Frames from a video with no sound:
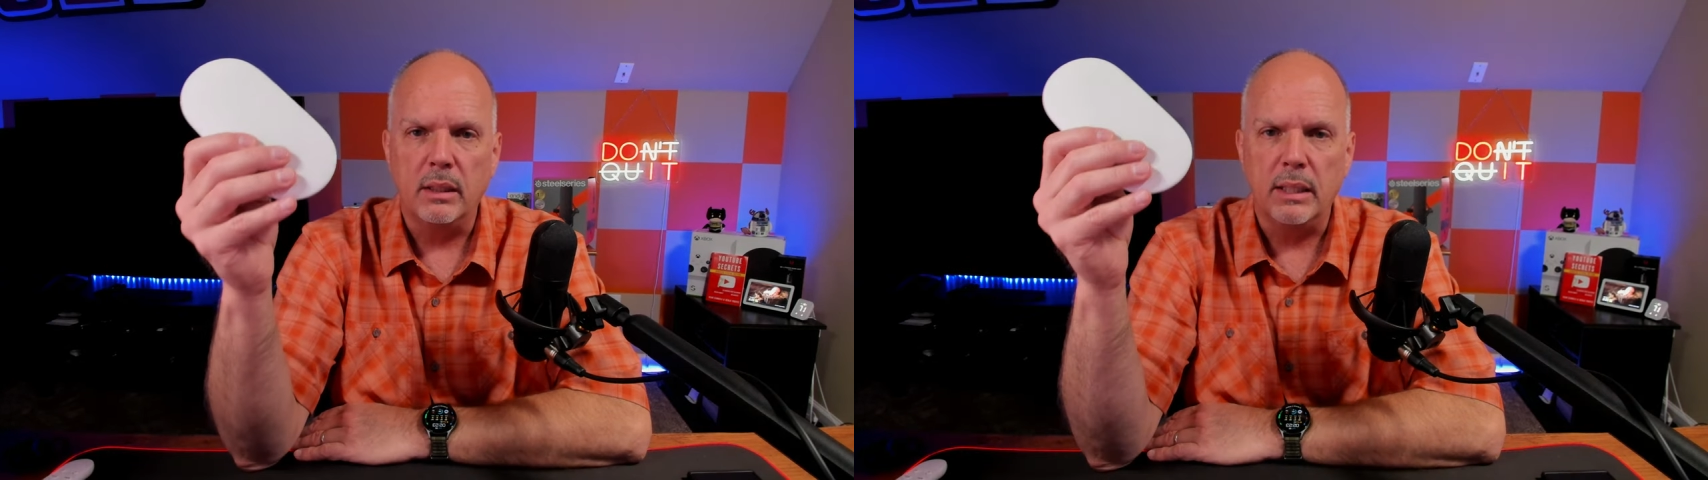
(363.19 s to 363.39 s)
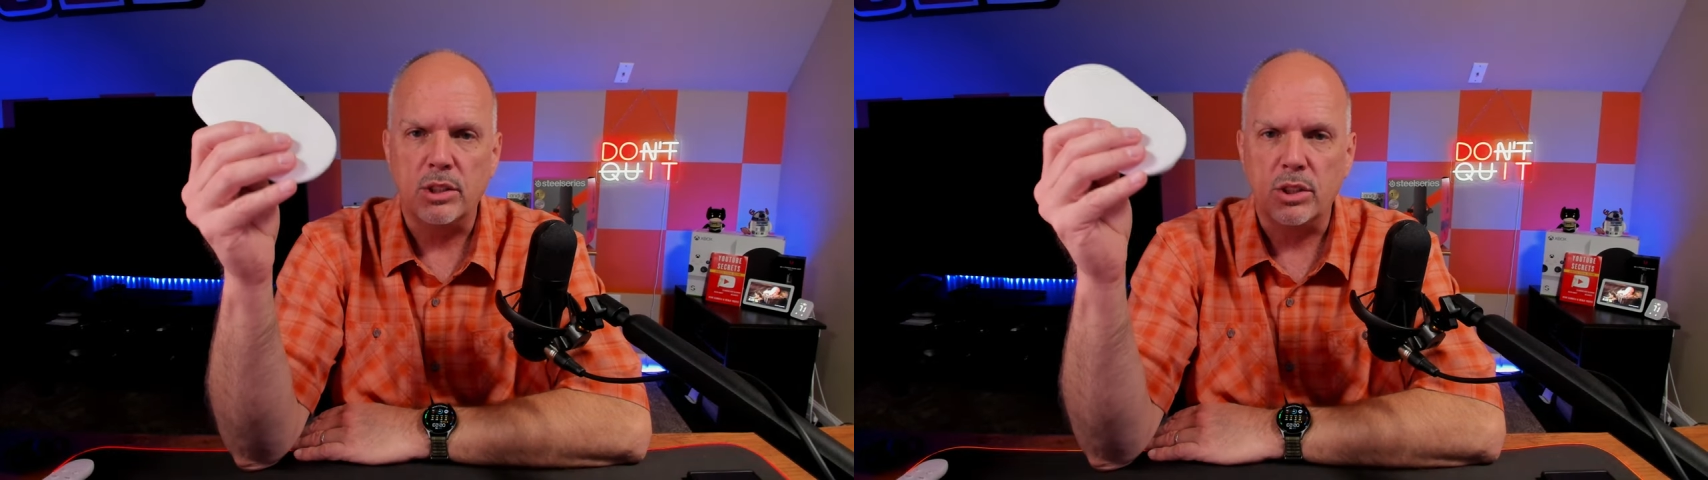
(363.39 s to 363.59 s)

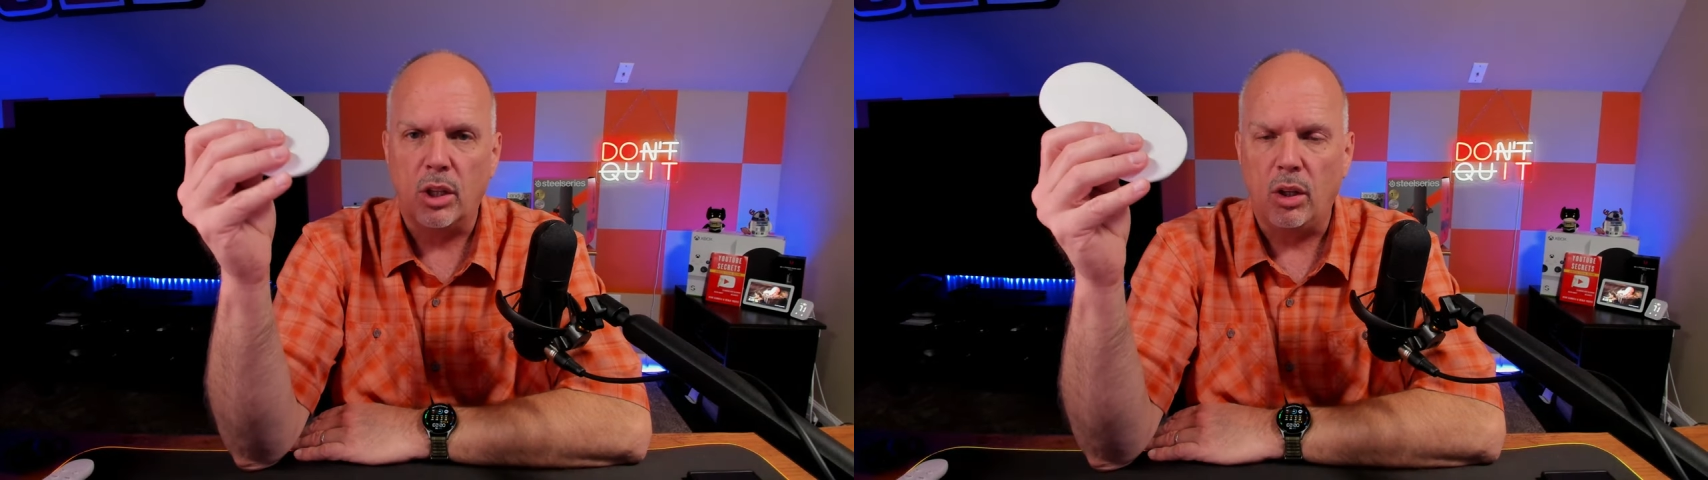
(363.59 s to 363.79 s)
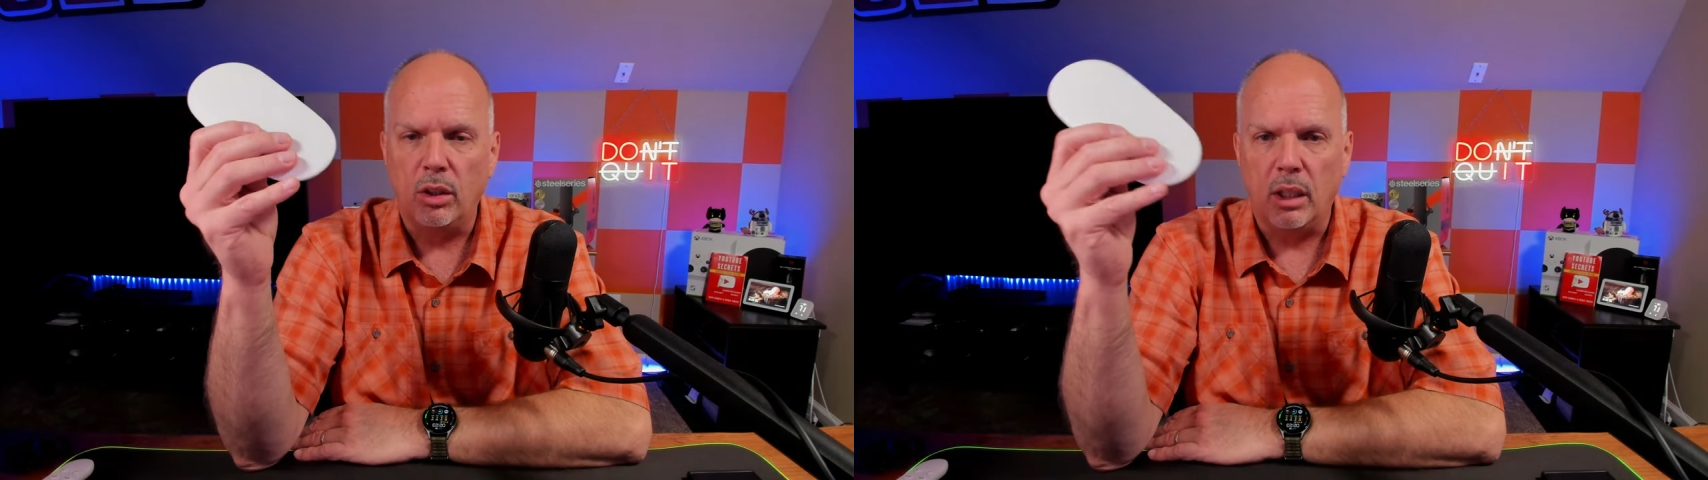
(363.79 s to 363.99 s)

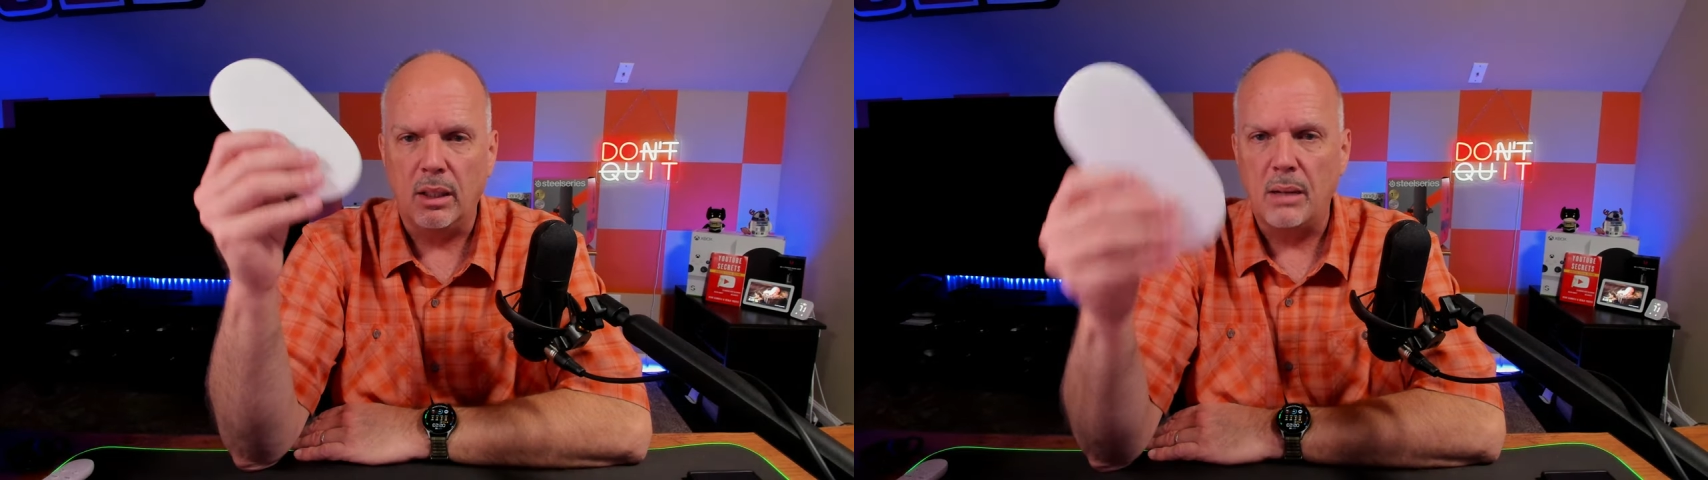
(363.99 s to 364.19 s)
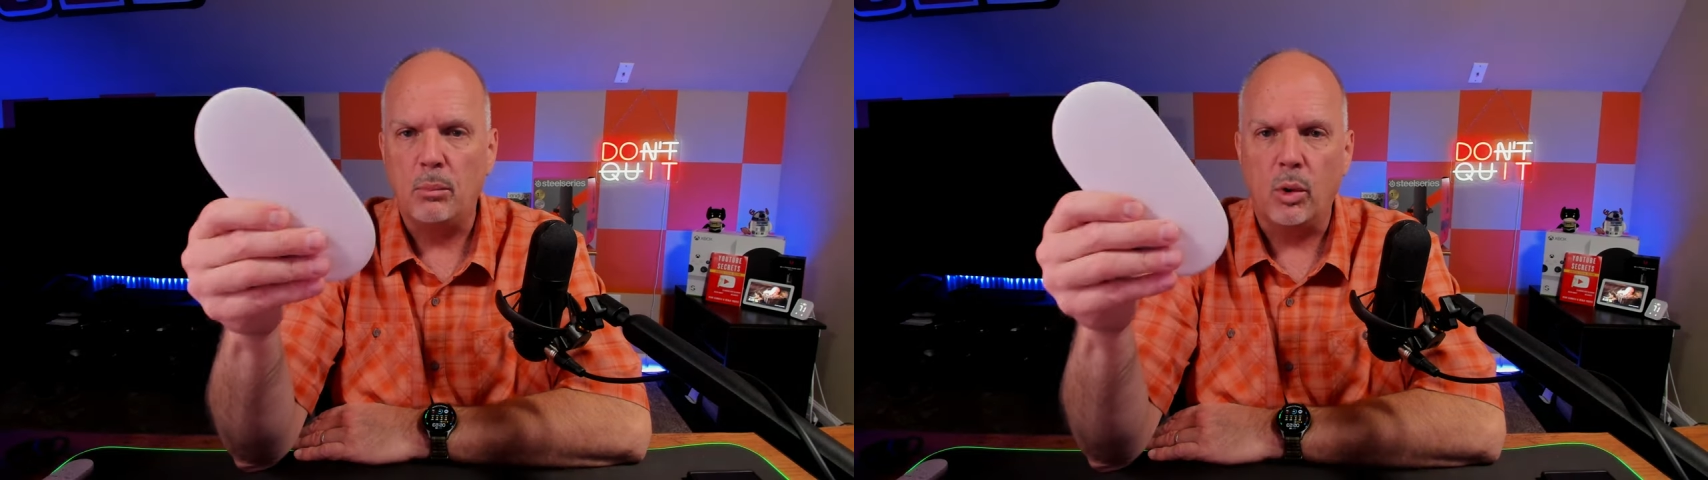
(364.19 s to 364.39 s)
install a
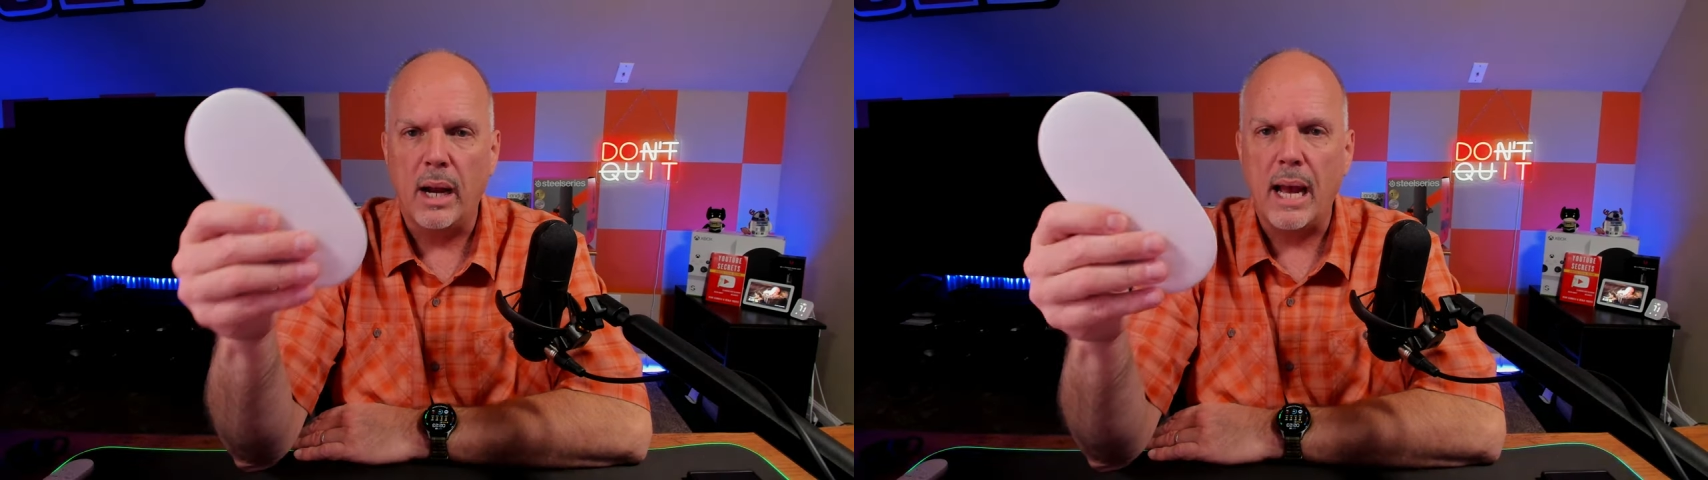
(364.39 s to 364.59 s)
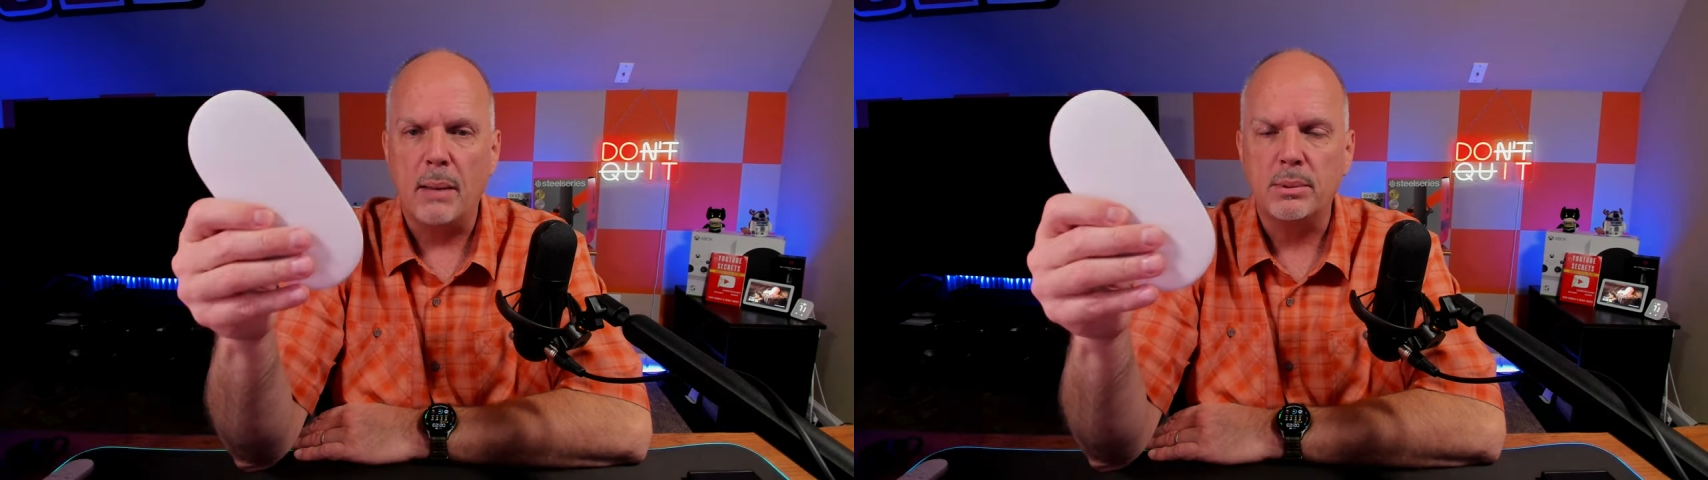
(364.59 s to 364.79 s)
lot more
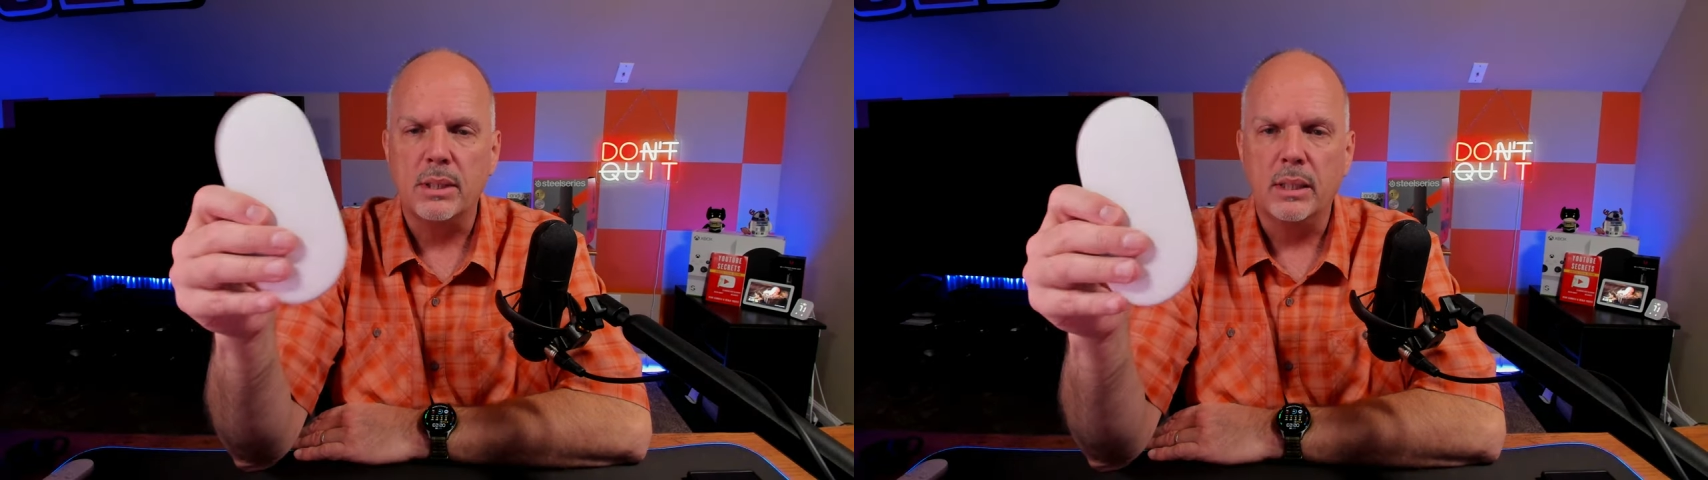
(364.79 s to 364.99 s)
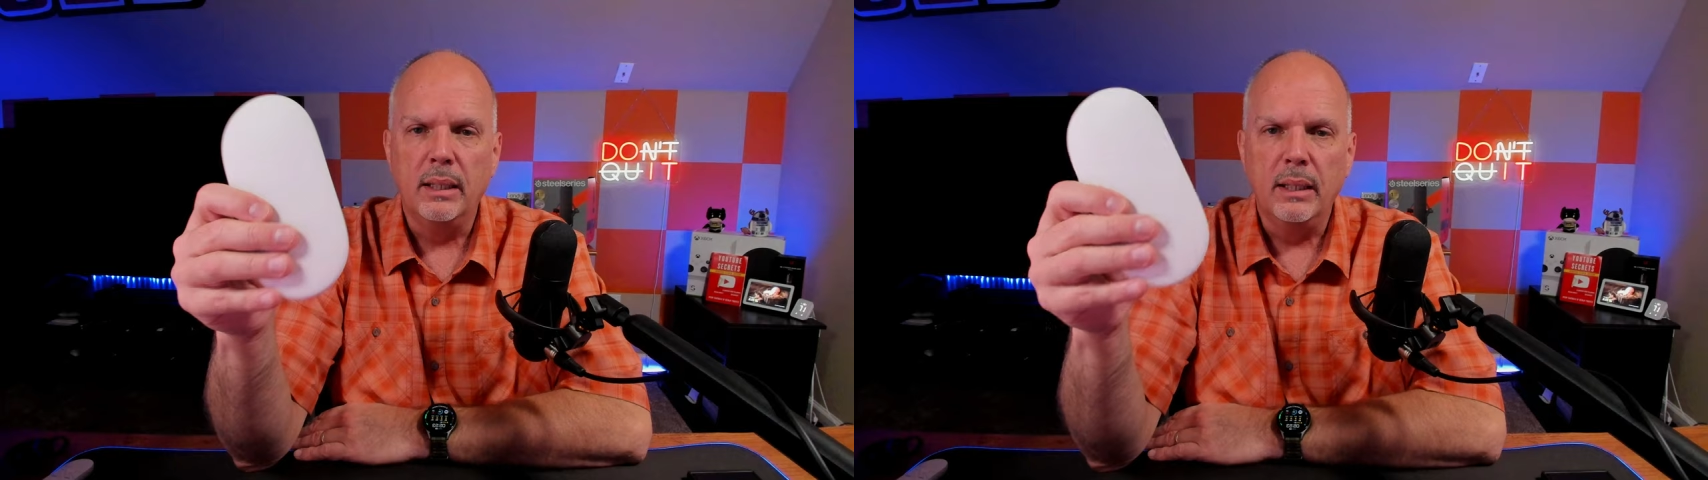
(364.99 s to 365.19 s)
apps,